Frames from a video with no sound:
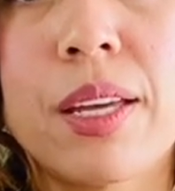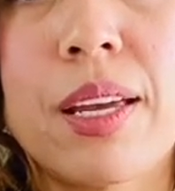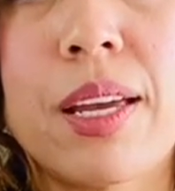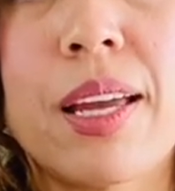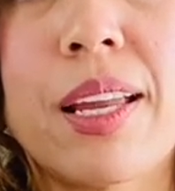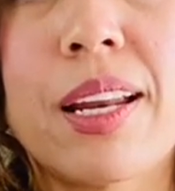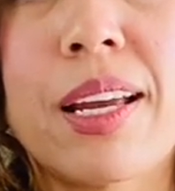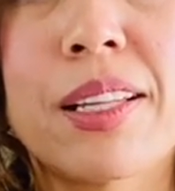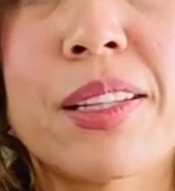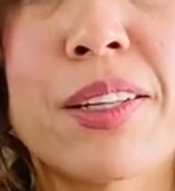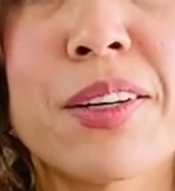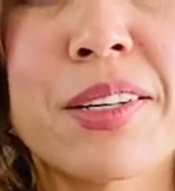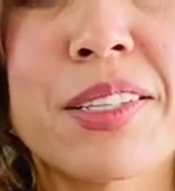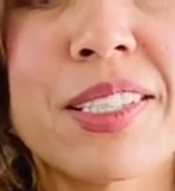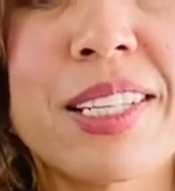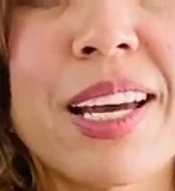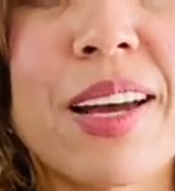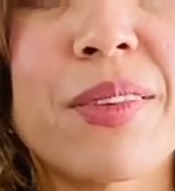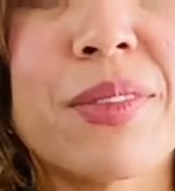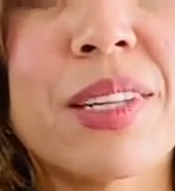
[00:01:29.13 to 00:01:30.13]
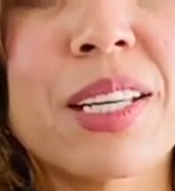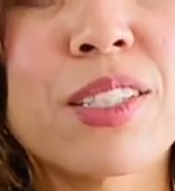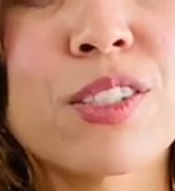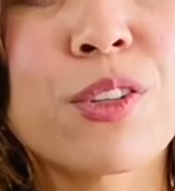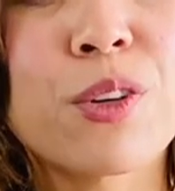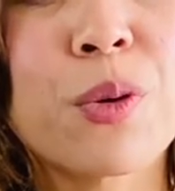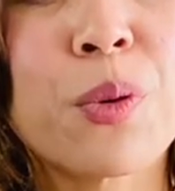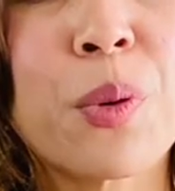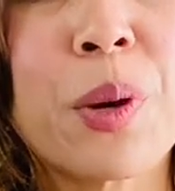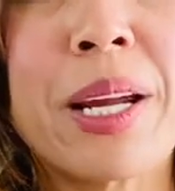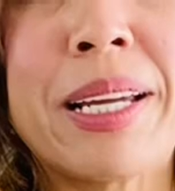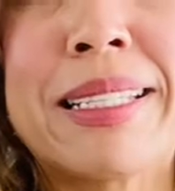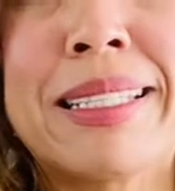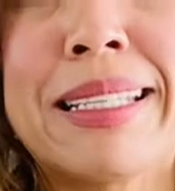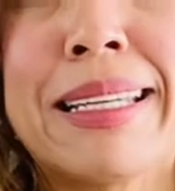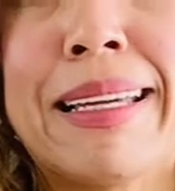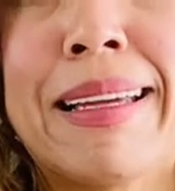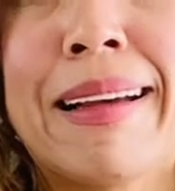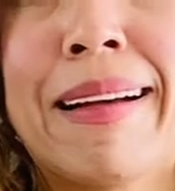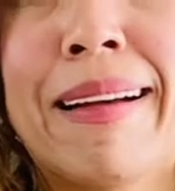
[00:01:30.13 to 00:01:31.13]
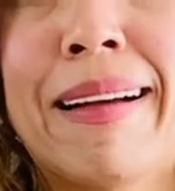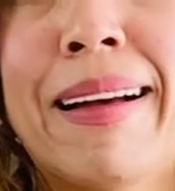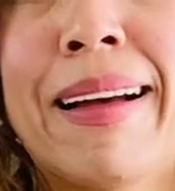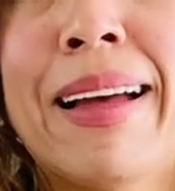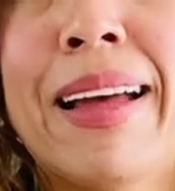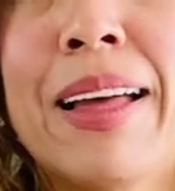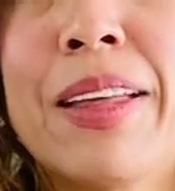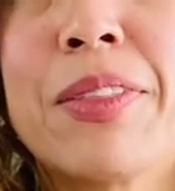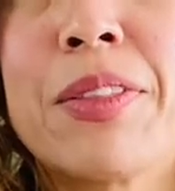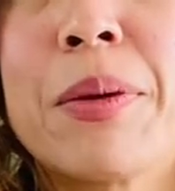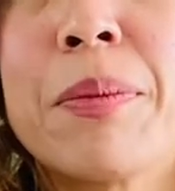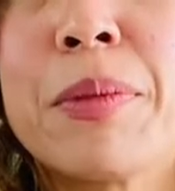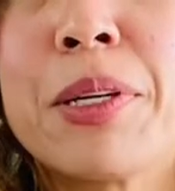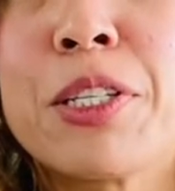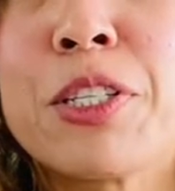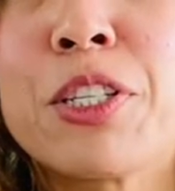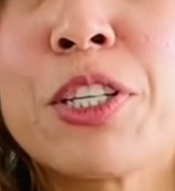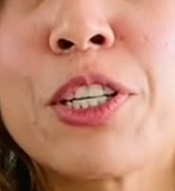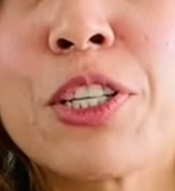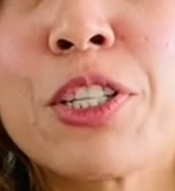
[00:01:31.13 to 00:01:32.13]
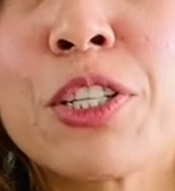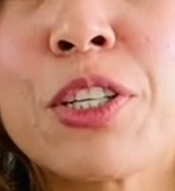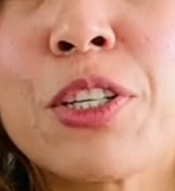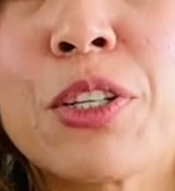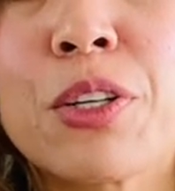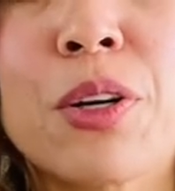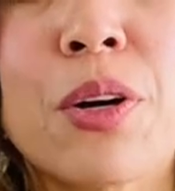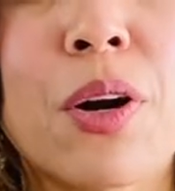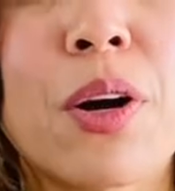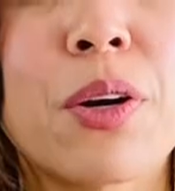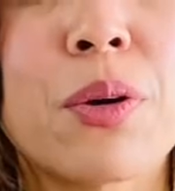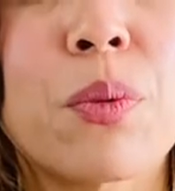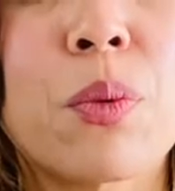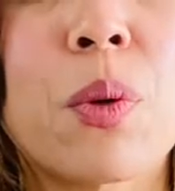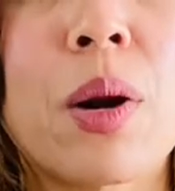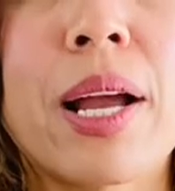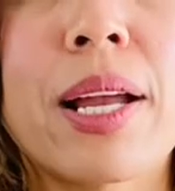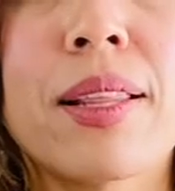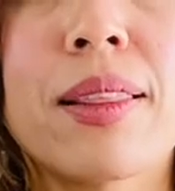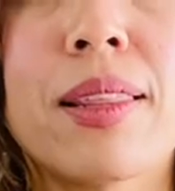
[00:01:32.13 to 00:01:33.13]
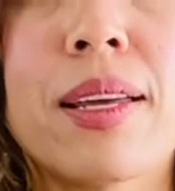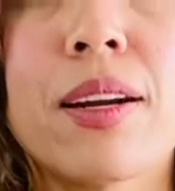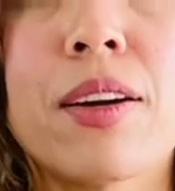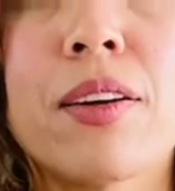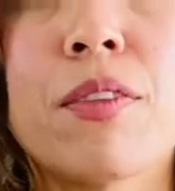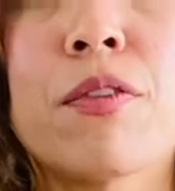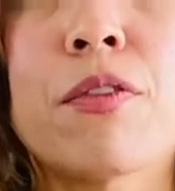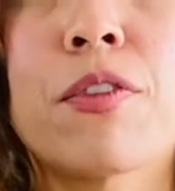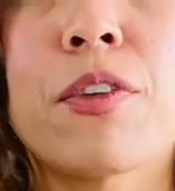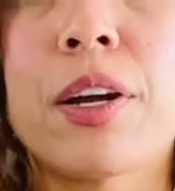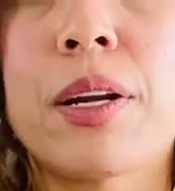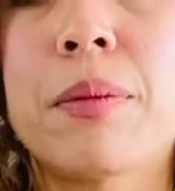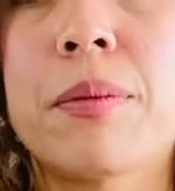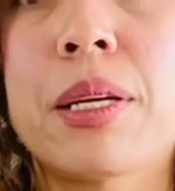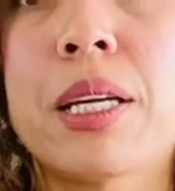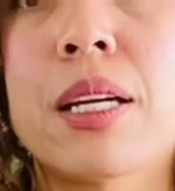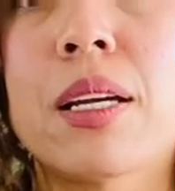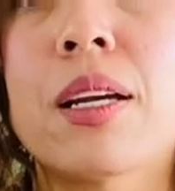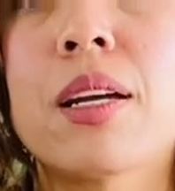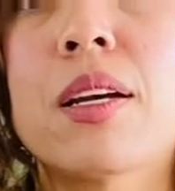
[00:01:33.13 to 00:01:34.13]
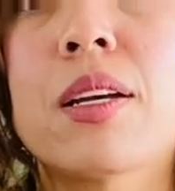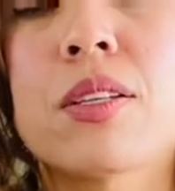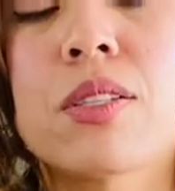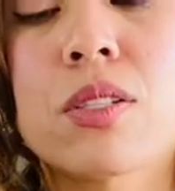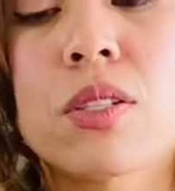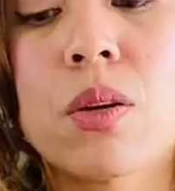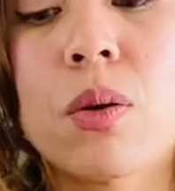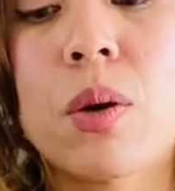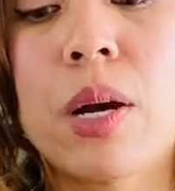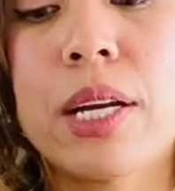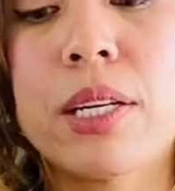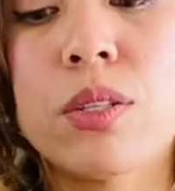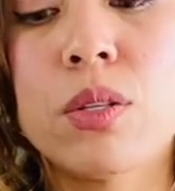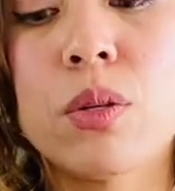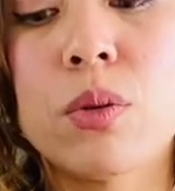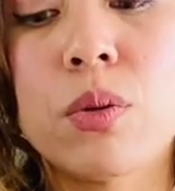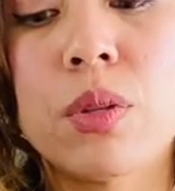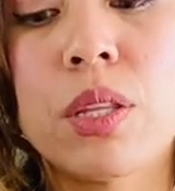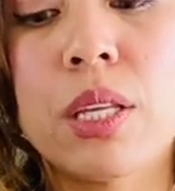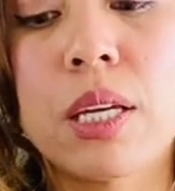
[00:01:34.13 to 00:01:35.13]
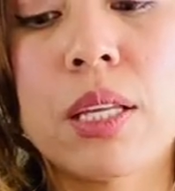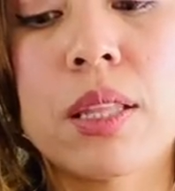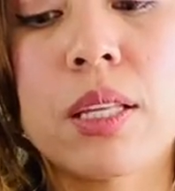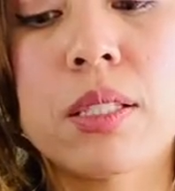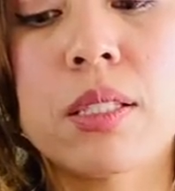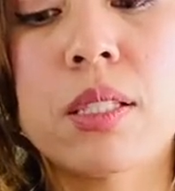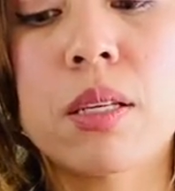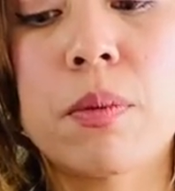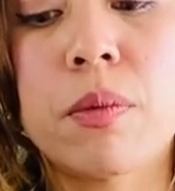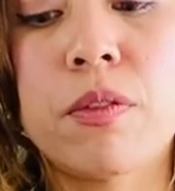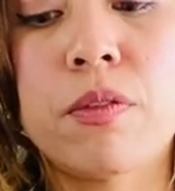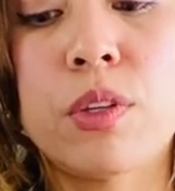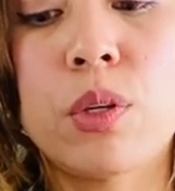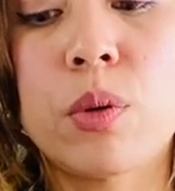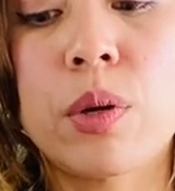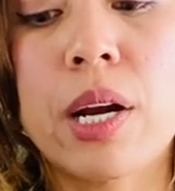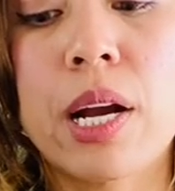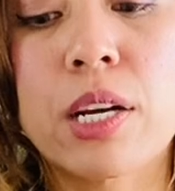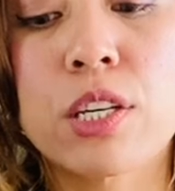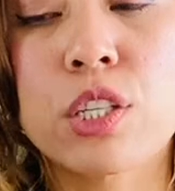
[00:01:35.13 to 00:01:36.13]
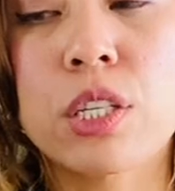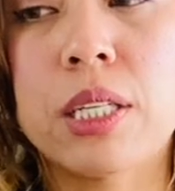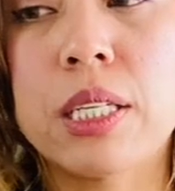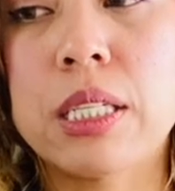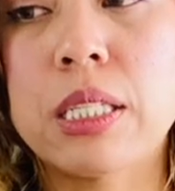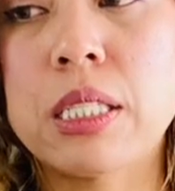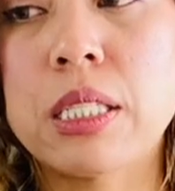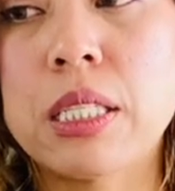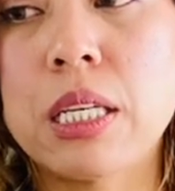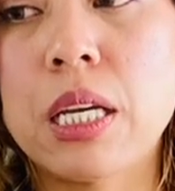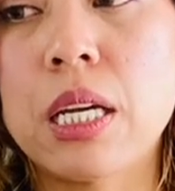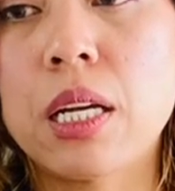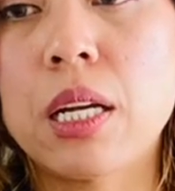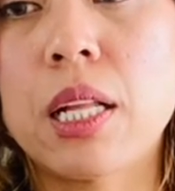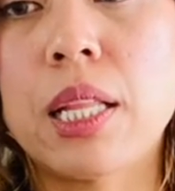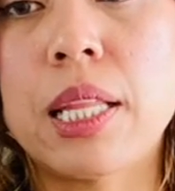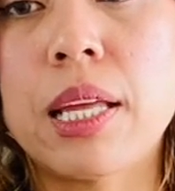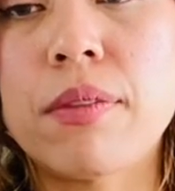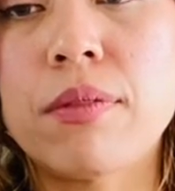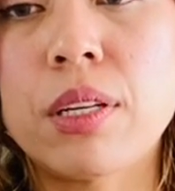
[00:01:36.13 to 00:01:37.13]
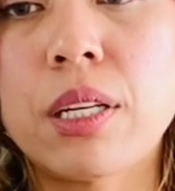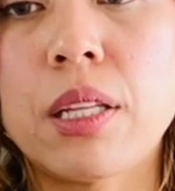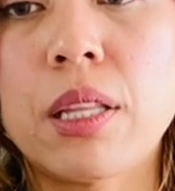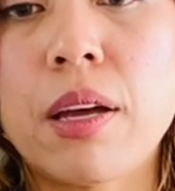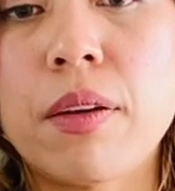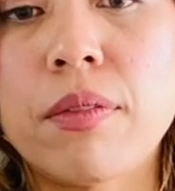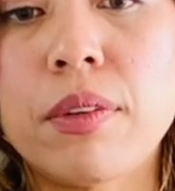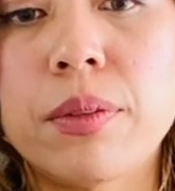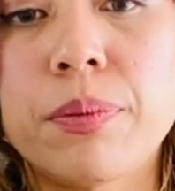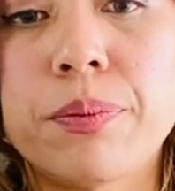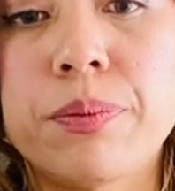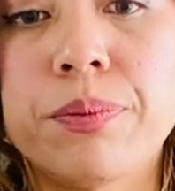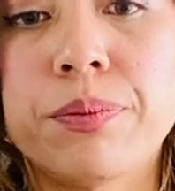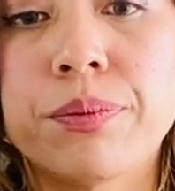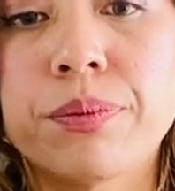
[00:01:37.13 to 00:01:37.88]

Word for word: And I look down, that's crazy the magician card right there in front of me. So I do think that some of you are actually seeing 1111.